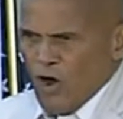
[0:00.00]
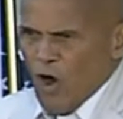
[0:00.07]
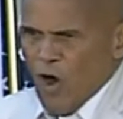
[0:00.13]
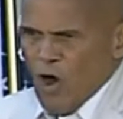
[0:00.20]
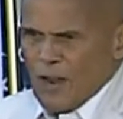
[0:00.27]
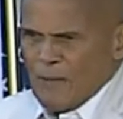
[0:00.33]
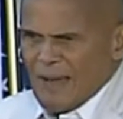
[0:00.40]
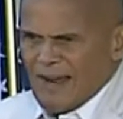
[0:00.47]

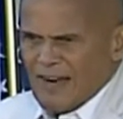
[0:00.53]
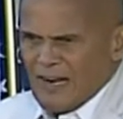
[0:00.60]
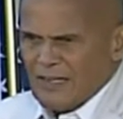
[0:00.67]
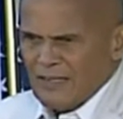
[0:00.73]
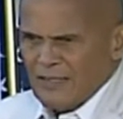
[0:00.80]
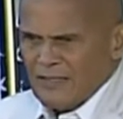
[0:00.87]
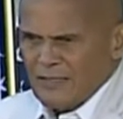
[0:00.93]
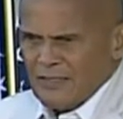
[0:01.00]
all
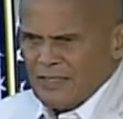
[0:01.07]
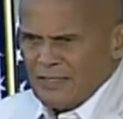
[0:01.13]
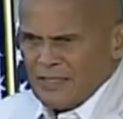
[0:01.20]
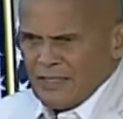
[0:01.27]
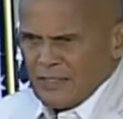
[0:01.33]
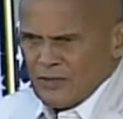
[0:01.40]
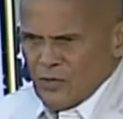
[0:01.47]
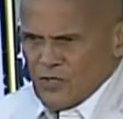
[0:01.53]
America
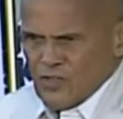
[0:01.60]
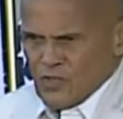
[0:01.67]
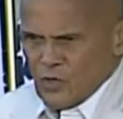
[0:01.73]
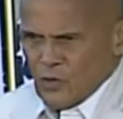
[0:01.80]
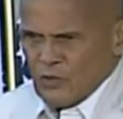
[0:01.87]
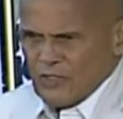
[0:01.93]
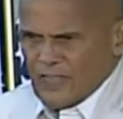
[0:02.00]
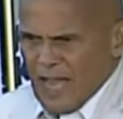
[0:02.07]
will
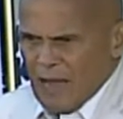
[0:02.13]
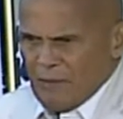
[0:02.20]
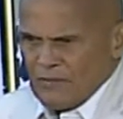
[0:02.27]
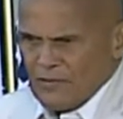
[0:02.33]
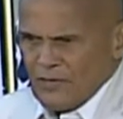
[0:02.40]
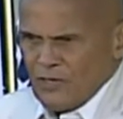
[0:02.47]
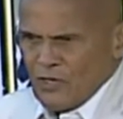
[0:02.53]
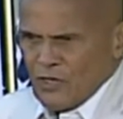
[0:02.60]
soon
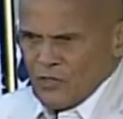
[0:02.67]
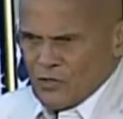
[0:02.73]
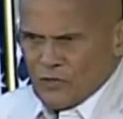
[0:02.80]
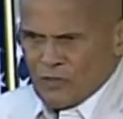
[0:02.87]
come to the